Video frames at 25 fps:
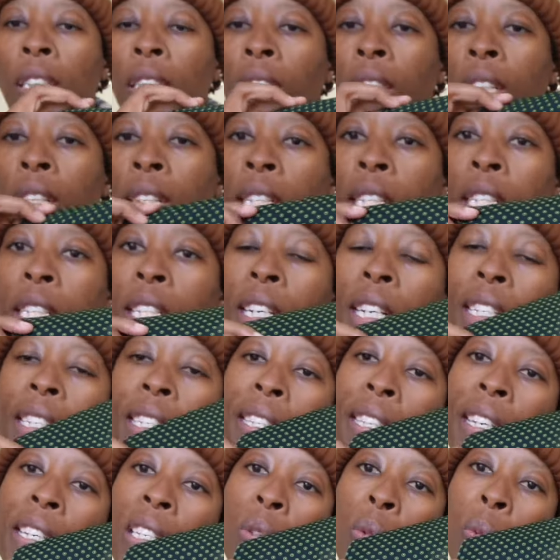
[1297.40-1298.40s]
it's just
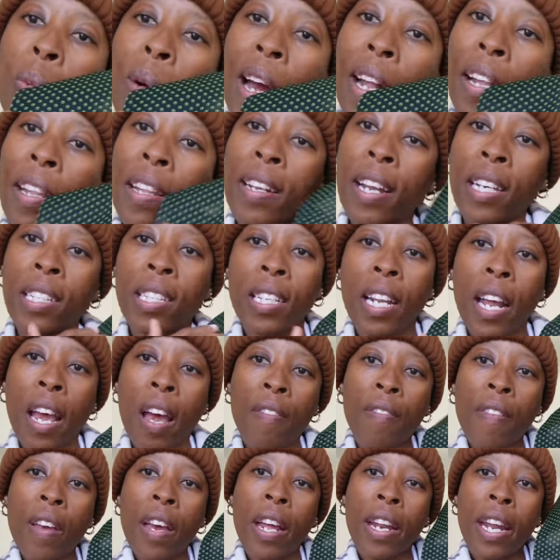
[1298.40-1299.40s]
this one, doesn't
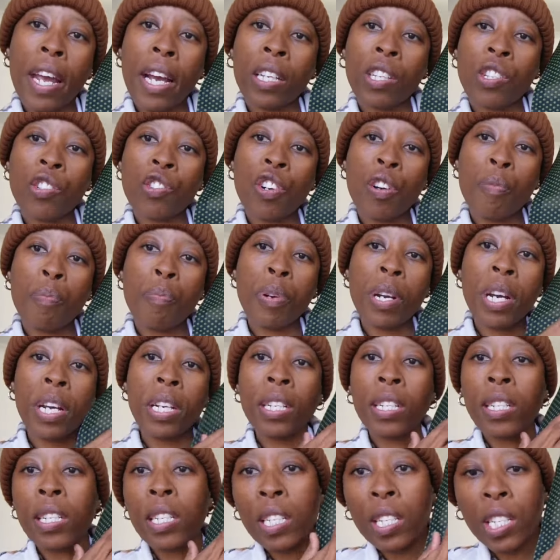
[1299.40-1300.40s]
have an extra
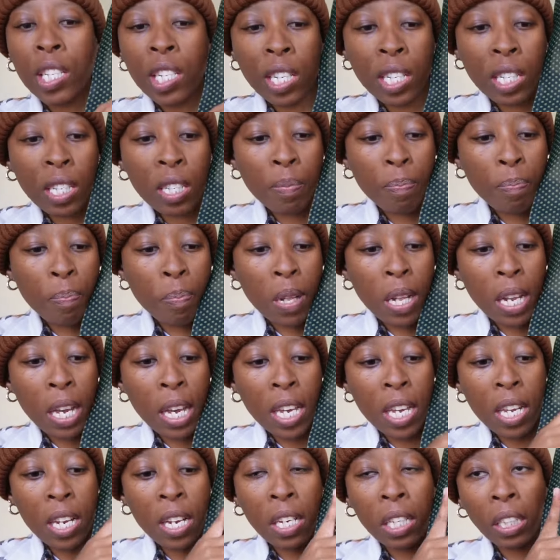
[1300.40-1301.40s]
print, just
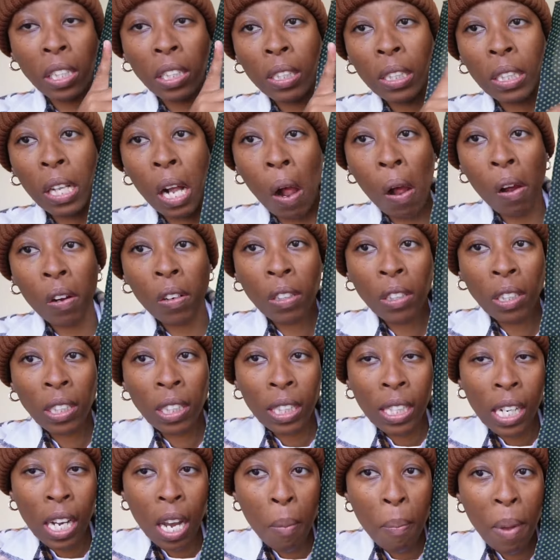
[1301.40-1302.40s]
plain
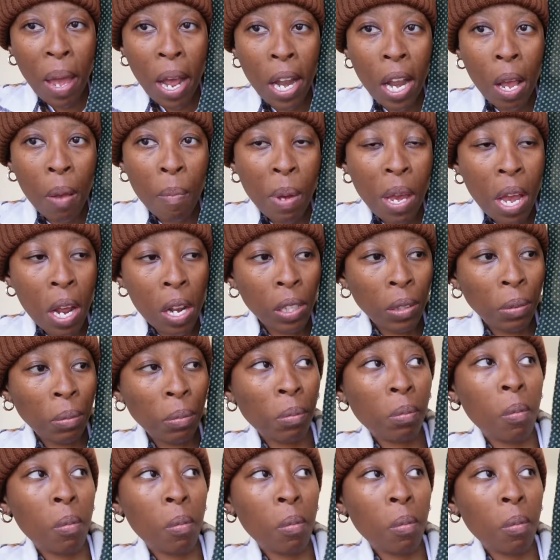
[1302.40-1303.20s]
lebelebel.